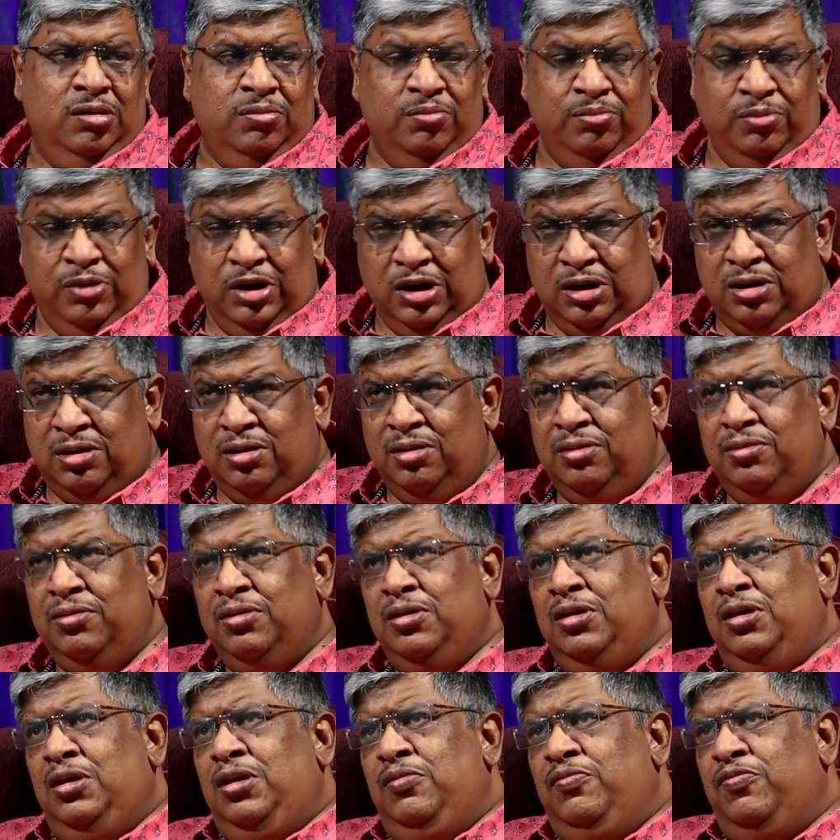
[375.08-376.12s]
But
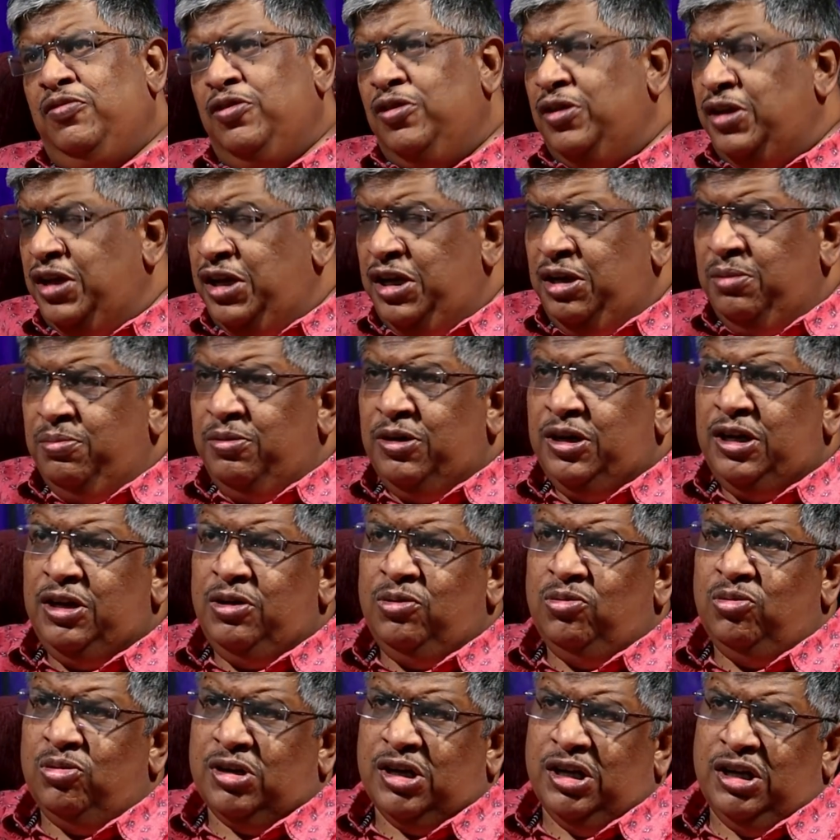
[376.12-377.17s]
for anybody
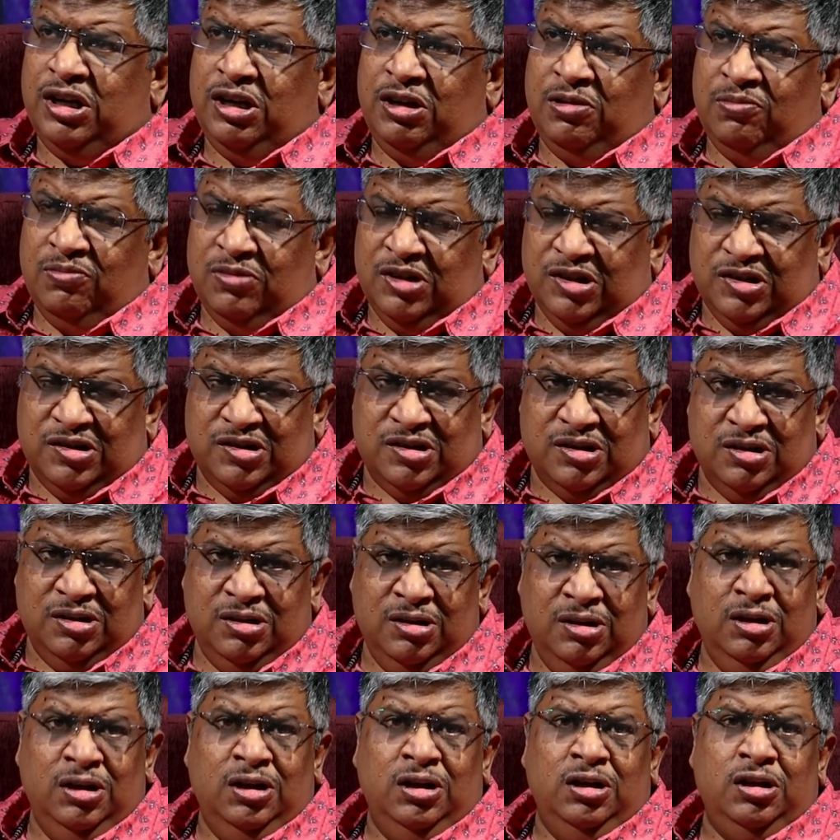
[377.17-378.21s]
who can invest
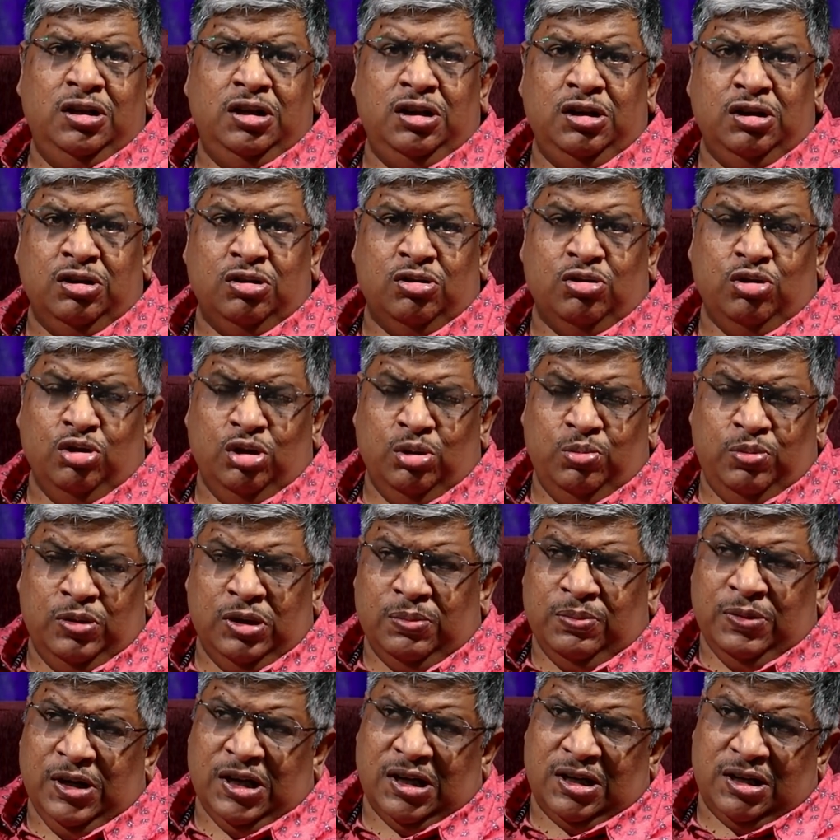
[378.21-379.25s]
in
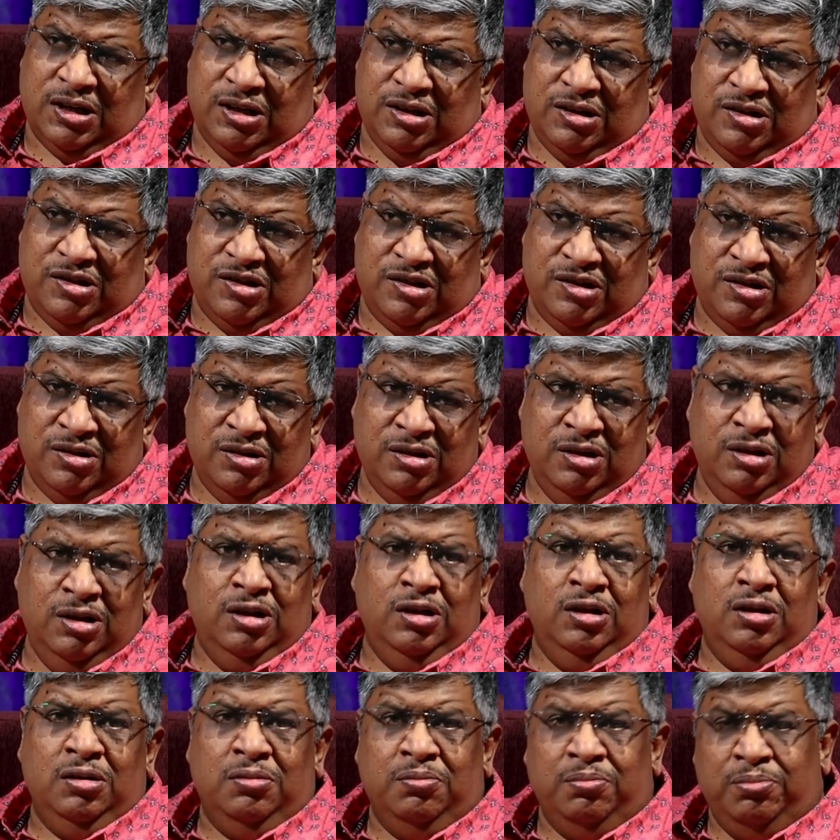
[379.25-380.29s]
global markets,
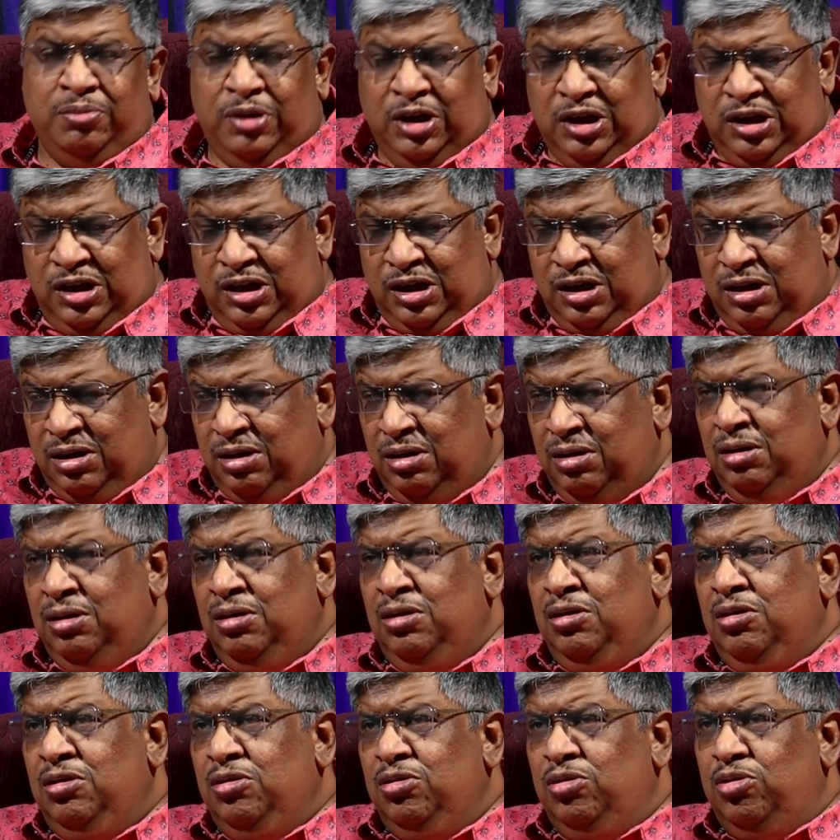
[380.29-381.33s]
buying
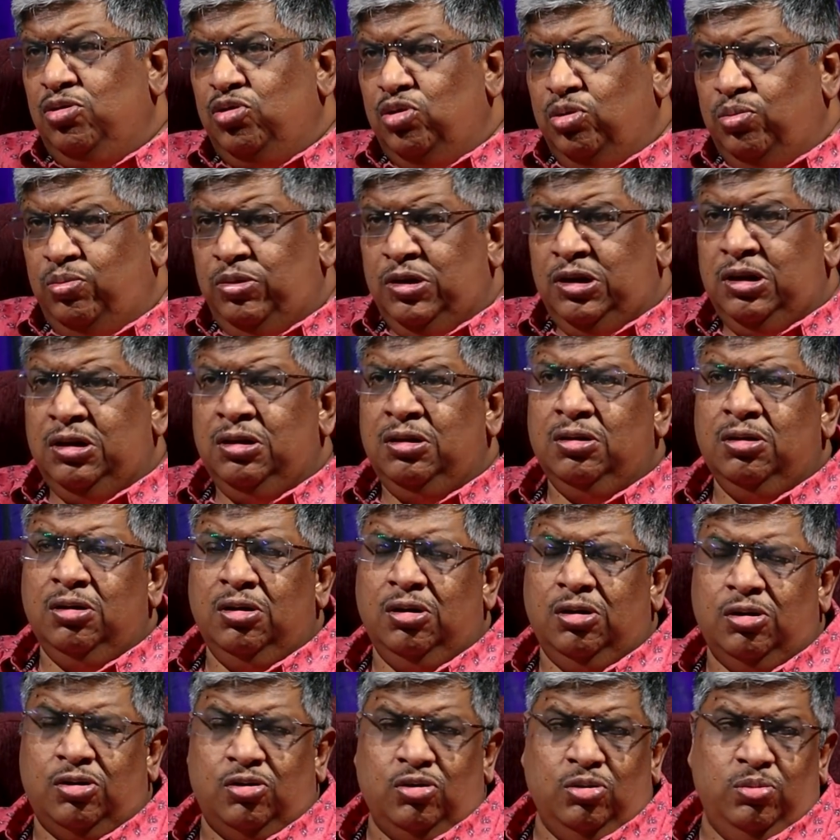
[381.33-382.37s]
ruble
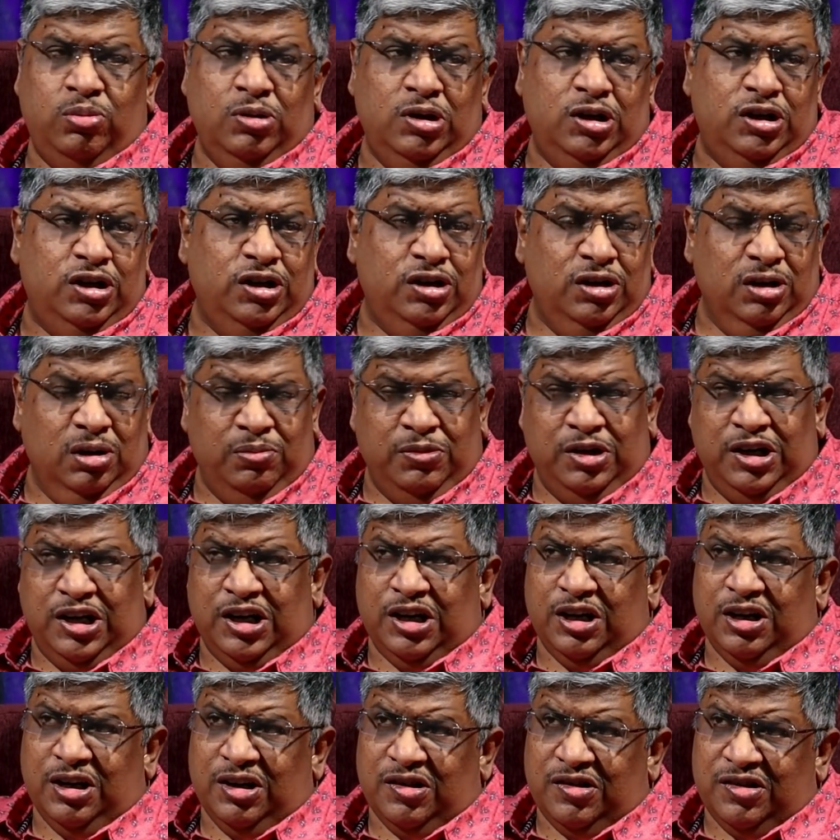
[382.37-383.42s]
or ruble
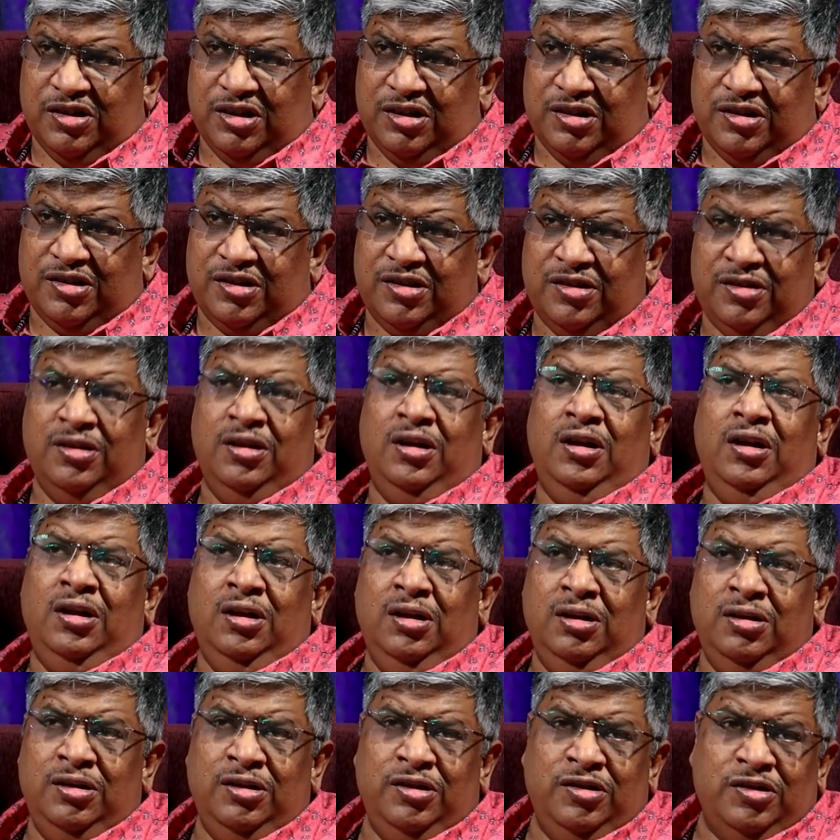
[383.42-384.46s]
denominated assets
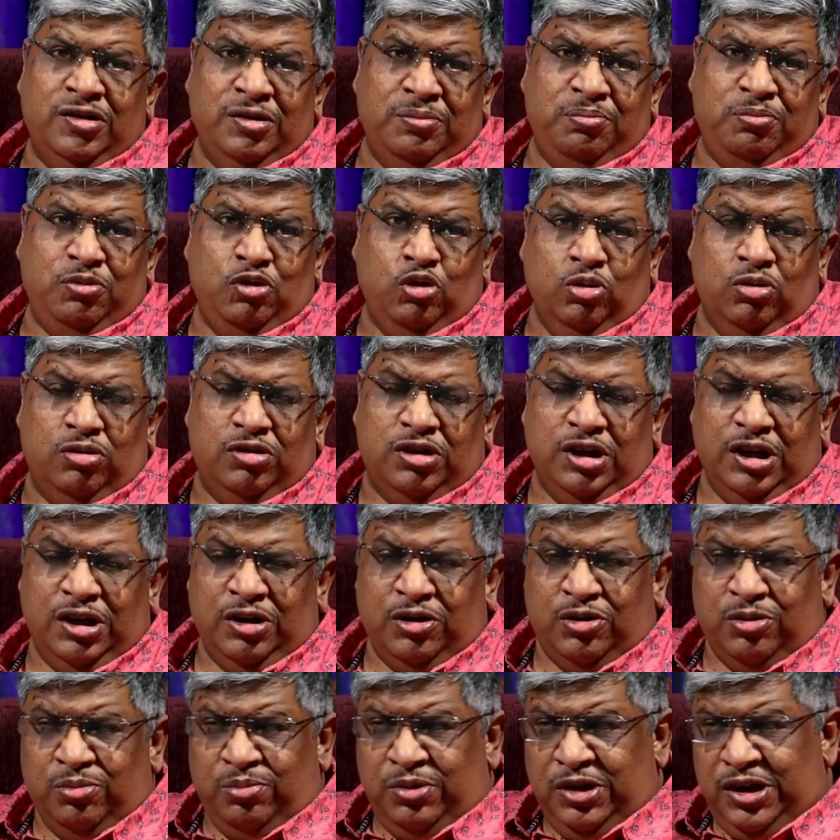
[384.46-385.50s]
is a good
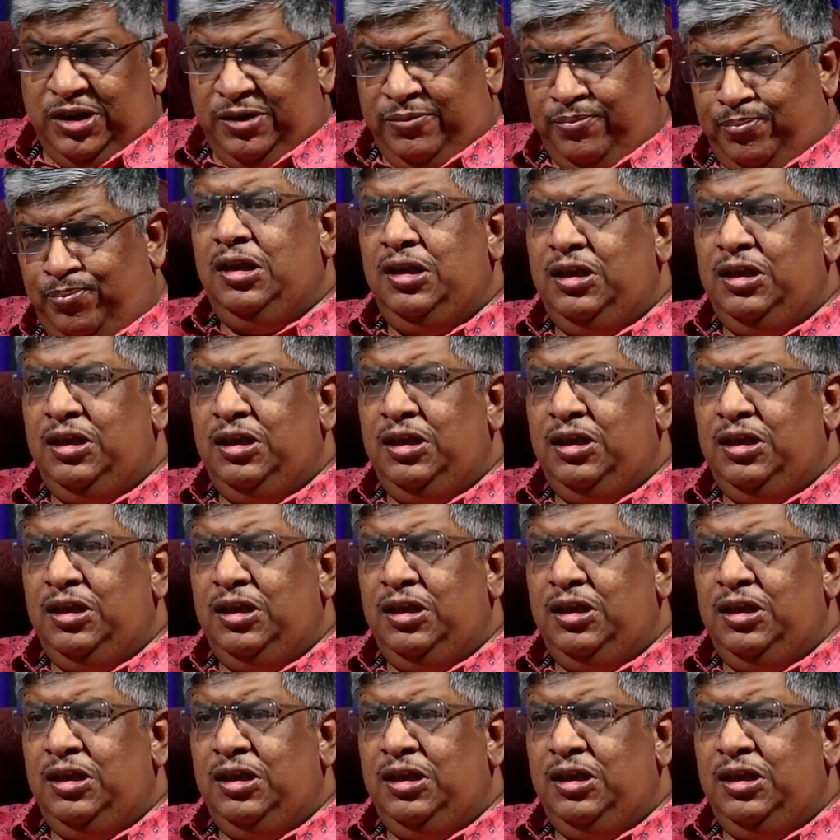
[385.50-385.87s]
thing to be.